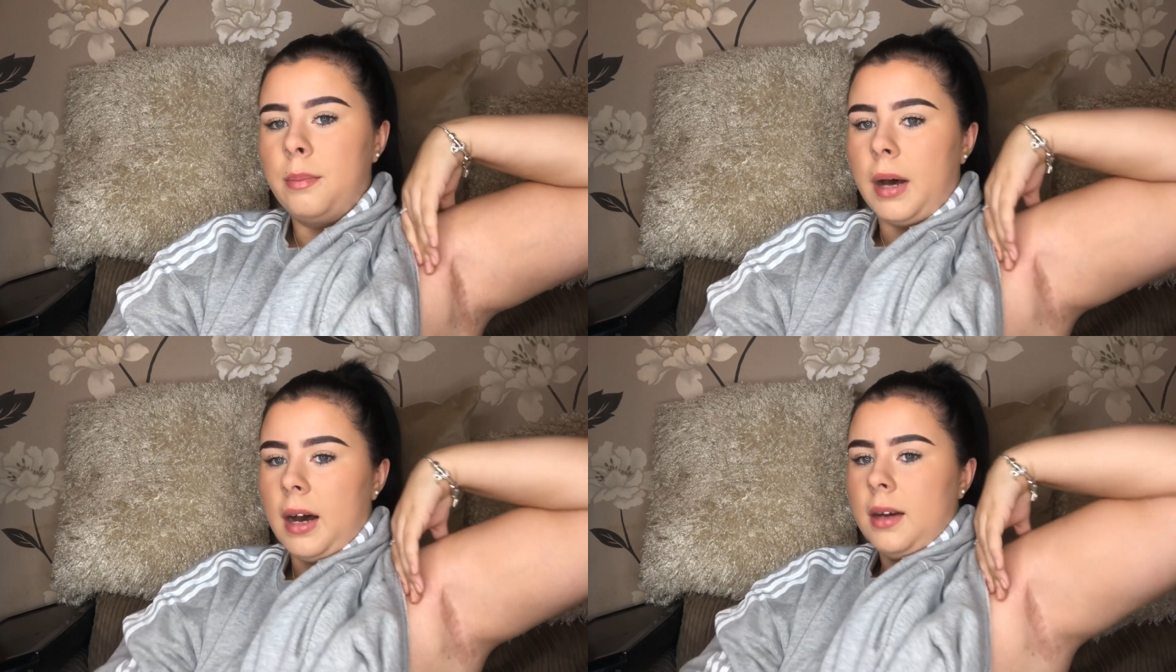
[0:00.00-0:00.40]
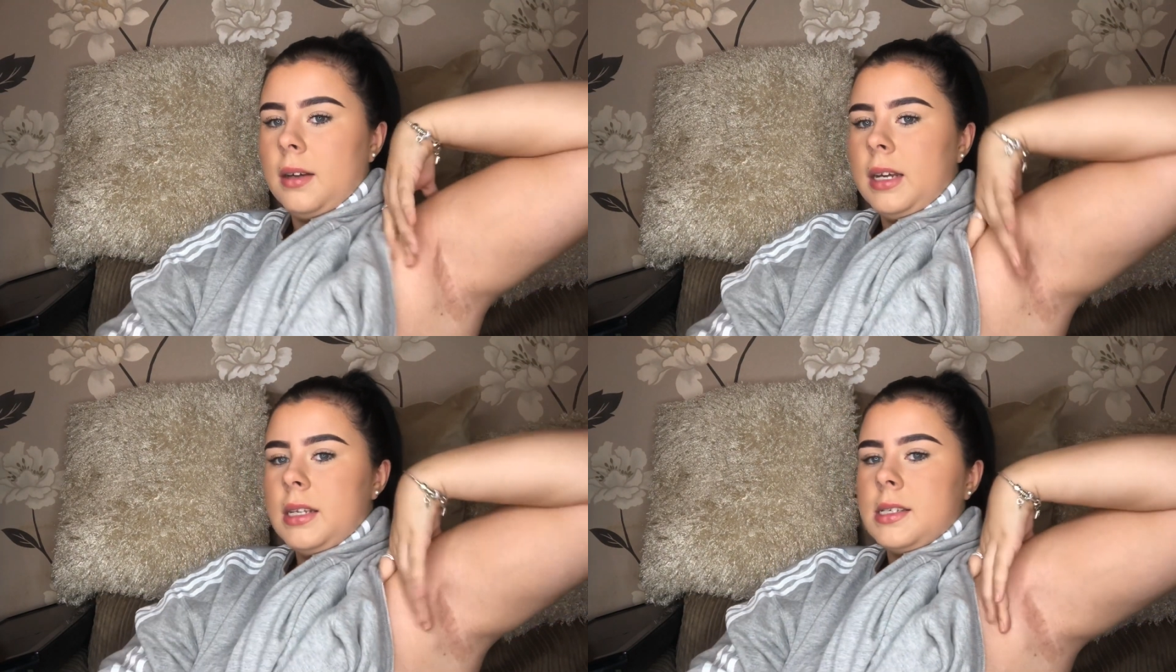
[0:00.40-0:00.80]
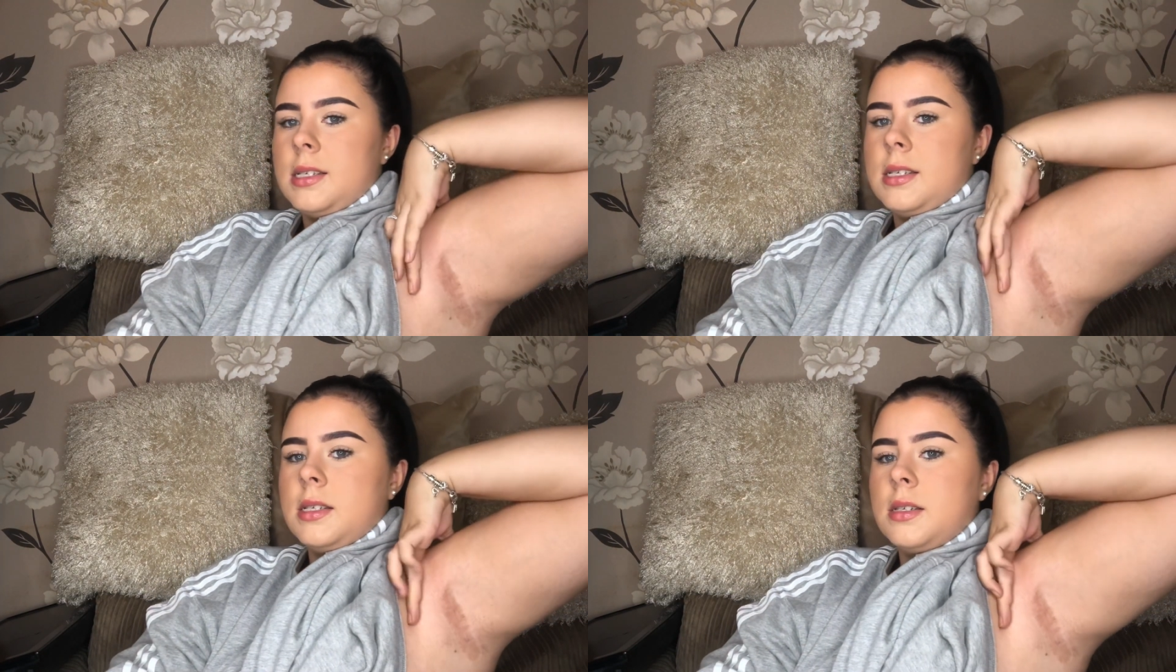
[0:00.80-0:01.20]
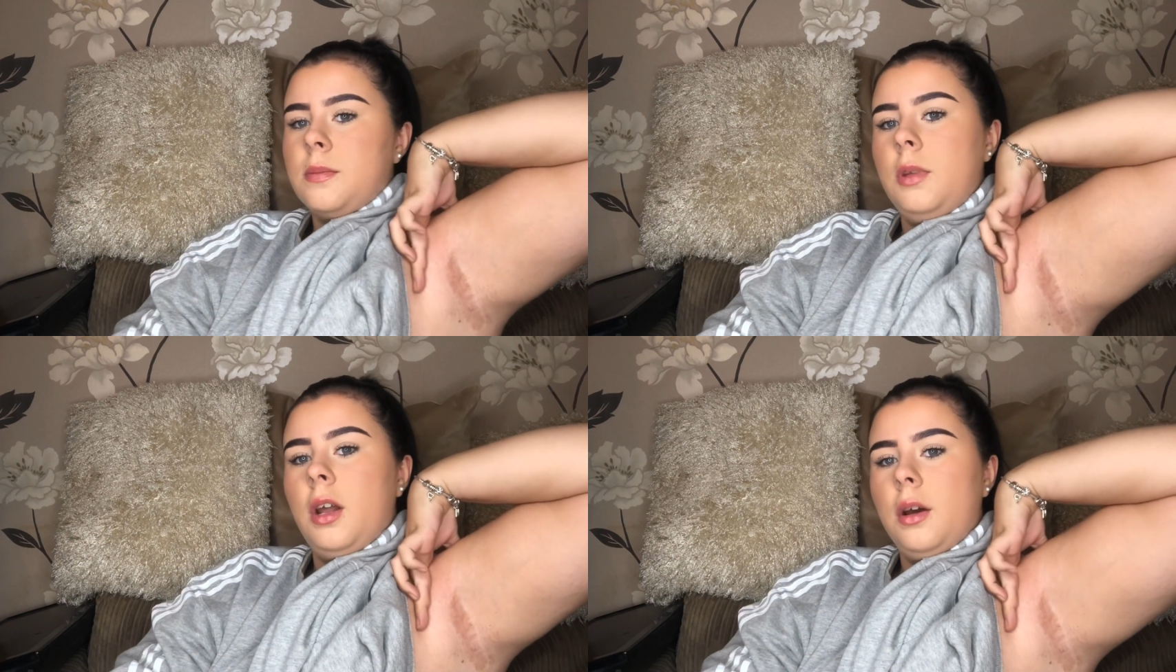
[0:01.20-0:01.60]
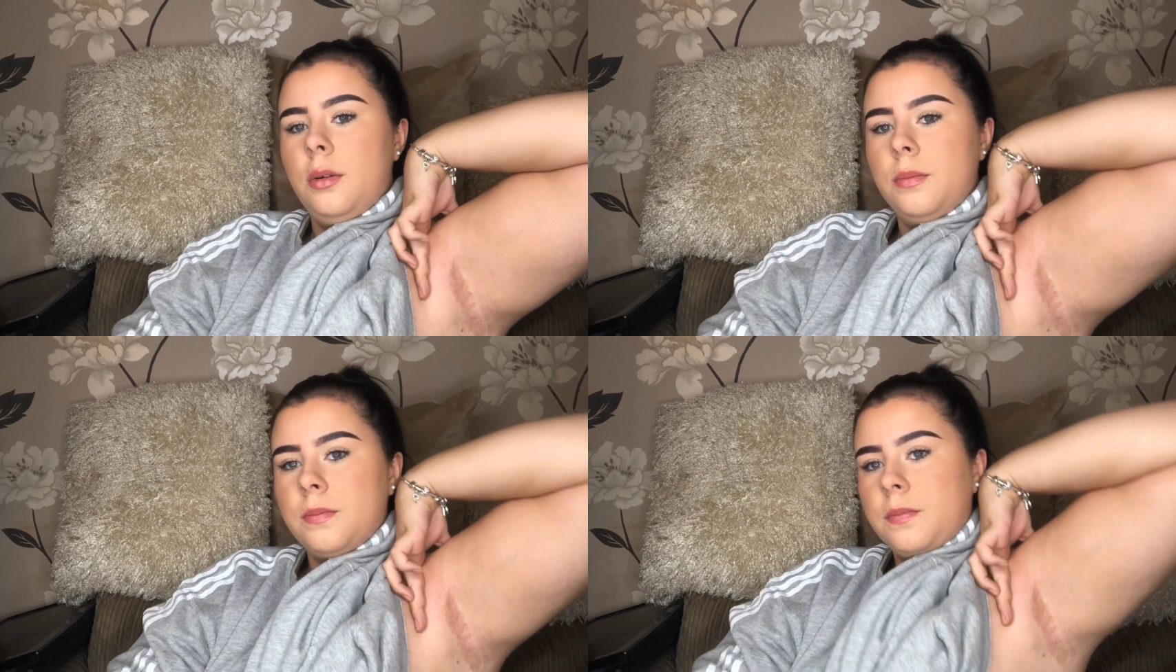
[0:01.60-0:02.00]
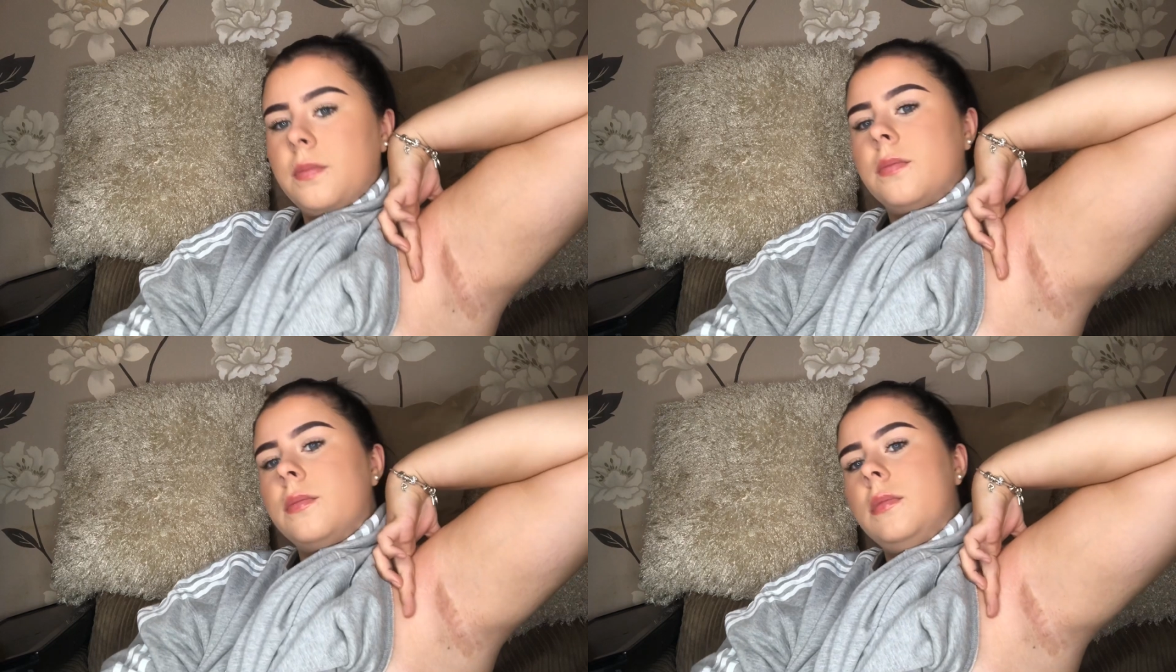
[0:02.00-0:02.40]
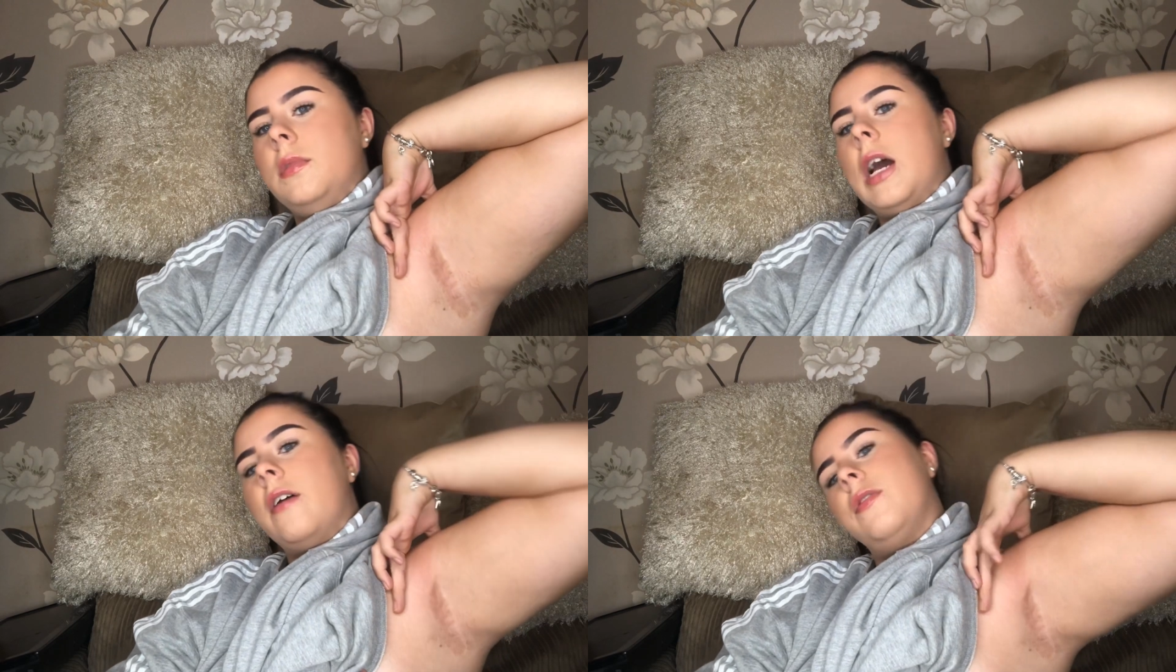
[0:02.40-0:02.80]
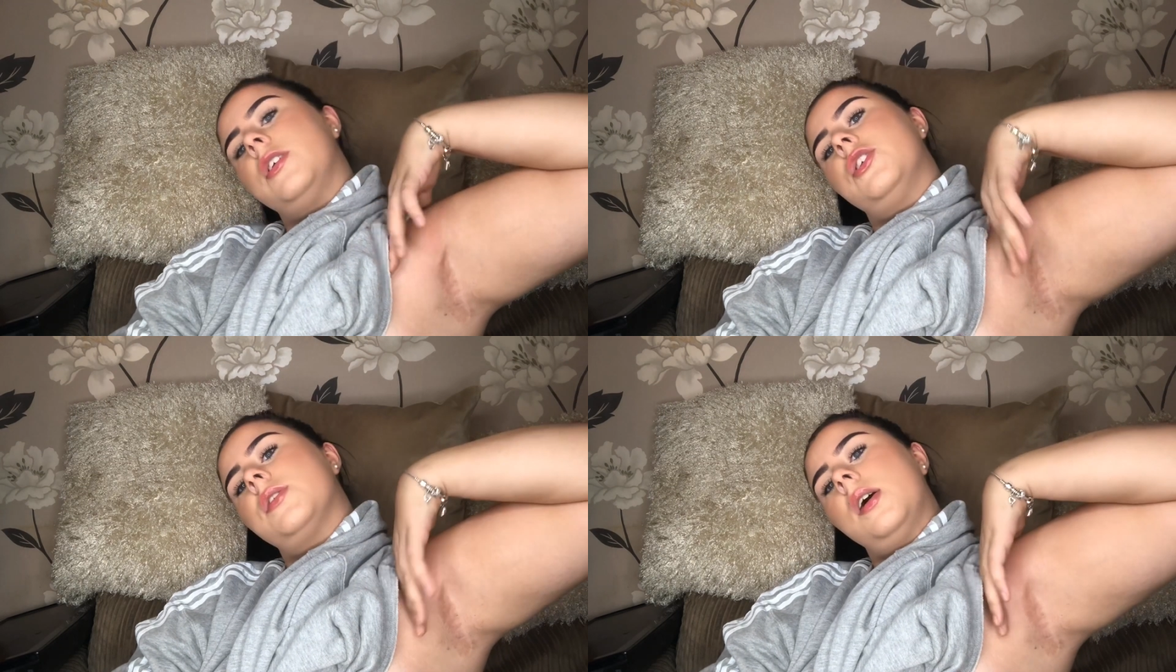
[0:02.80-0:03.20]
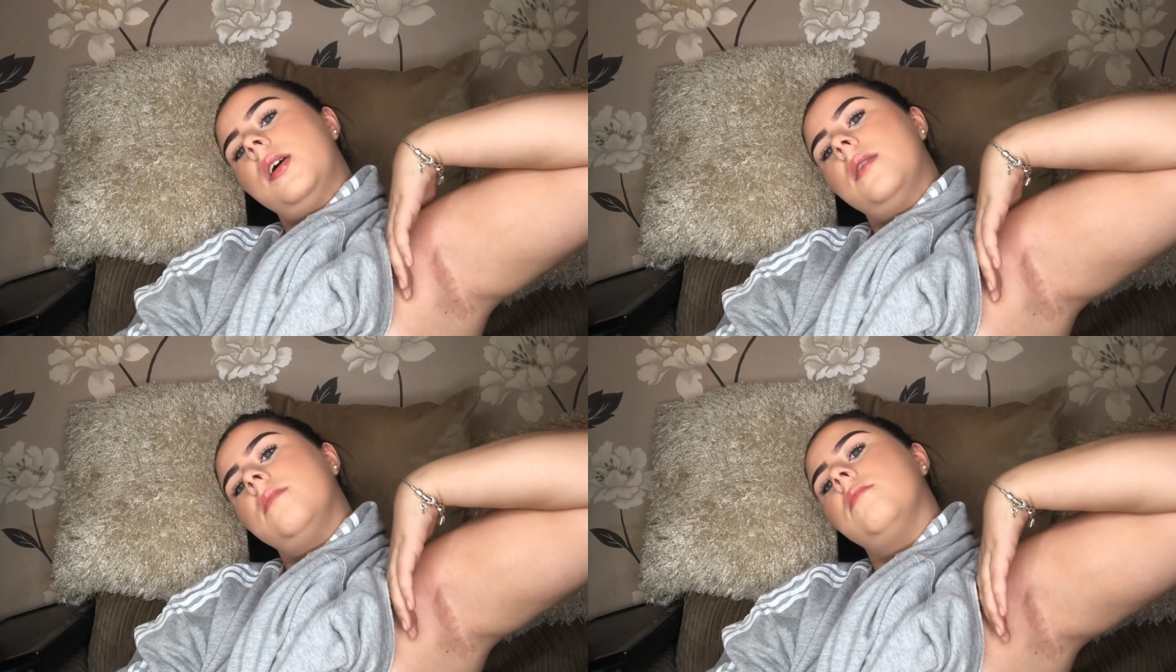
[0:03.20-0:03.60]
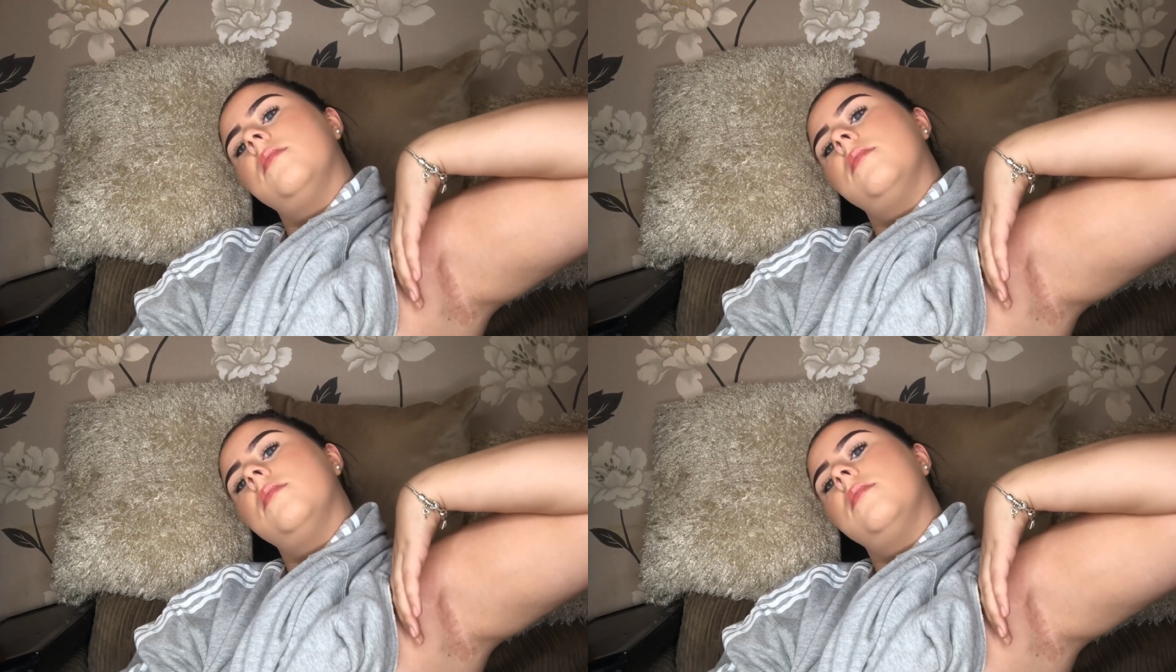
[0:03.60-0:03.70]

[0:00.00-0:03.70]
but it's, you know, your average scar.